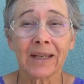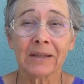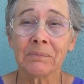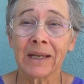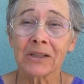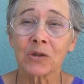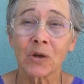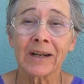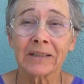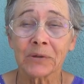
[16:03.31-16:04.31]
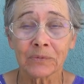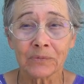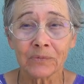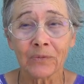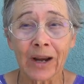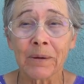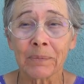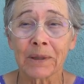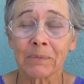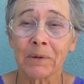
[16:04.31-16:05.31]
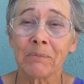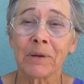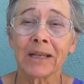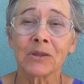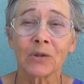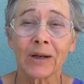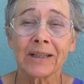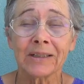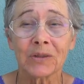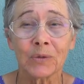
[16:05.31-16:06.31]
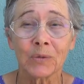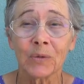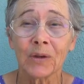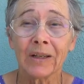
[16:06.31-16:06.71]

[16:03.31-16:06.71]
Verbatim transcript: and men trying to rape them and men trying to